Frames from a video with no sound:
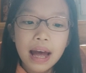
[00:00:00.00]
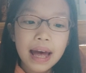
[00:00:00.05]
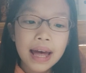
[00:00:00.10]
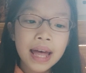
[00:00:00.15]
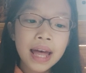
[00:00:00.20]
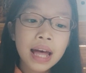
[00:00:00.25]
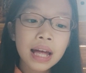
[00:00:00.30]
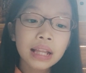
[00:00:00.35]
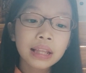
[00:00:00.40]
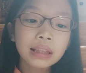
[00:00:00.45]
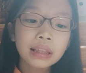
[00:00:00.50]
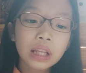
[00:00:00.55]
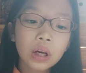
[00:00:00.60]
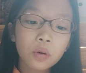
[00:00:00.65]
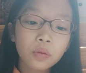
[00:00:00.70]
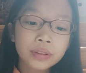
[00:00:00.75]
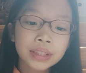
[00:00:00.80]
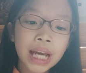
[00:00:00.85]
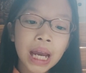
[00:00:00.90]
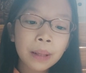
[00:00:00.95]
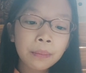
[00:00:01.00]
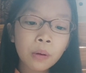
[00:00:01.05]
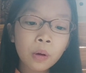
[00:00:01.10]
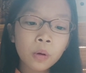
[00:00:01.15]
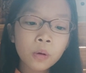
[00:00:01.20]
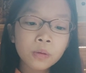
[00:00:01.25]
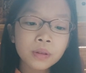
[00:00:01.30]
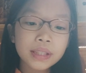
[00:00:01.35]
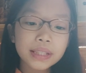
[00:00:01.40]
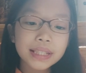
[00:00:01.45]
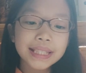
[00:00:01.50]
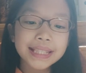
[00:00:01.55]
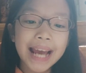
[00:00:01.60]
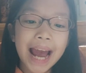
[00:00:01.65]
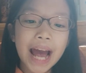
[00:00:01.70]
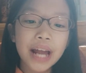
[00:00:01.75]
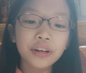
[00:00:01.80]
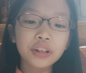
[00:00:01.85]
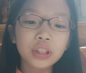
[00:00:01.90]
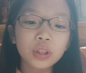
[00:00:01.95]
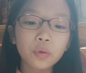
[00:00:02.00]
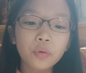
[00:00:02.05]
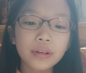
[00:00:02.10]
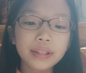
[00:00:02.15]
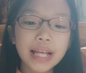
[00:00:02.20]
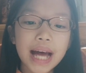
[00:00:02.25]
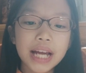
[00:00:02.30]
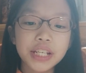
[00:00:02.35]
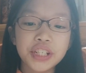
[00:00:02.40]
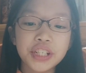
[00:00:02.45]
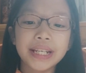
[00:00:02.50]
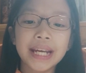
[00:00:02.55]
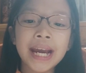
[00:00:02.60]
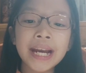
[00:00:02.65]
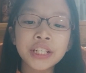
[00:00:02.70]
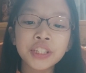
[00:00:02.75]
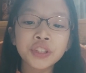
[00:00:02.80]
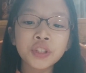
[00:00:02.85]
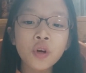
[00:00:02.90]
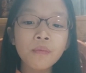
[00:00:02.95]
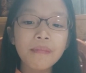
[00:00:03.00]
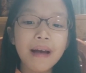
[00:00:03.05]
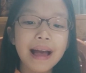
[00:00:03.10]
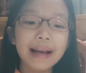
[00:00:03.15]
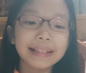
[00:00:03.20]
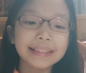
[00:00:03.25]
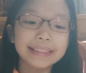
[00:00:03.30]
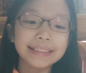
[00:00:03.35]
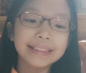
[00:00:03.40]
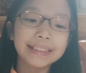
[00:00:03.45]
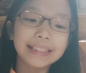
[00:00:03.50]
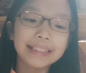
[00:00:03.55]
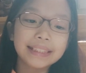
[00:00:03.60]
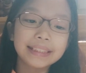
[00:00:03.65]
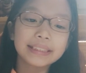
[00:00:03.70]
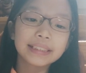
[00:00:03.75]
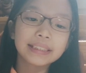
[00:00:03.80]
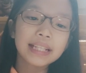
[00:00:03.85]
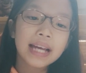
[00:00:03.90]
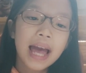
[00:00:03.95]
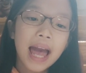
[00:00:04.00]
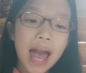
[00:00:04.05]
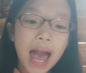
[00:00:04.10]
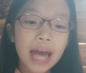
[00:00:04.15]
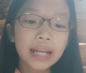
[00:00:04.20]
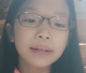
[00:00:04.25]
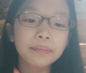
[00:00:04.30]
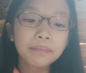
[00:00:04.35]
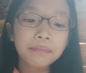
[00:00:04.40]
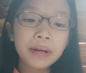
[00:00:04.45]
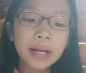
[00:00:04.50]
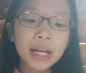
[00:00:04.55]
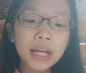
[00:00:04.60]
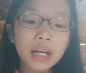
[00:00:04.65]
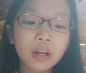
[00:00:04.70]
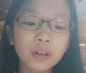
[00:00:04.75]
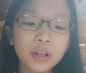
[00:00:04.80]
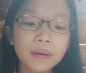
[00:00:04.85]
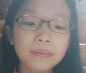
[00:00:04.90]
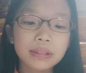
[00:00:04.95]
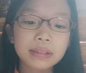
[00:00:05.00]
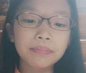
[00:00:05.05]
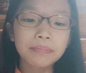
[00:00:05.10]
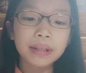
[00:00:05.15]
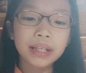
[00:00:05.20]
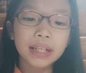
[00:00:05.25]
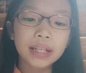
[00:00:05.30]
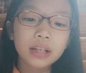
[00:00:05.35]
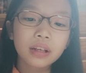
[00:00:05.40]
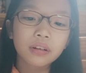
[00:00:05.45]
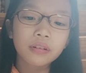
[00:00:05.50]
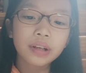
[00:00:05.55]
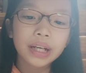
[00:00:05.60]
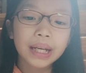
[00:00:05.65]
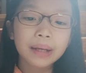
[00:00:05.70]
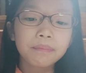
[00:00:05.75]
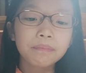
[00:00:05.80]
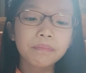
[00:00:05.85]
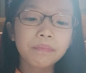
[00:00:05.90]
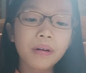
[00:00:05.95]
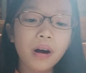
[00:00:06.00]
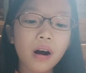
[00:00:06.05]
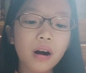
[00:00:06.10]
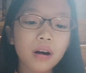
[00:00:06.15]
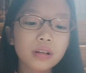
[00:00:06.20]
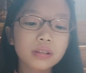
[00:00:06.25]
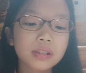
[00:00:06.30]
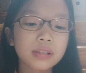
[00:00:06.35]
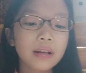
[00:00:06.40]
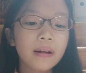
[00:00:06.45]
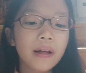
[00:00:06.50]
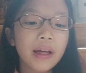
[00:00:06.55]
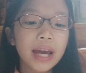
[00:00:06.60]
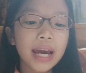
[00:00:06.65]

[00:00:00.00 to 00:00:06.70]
and low tables scattered with educational magazines, and a big Krispy Kreme box.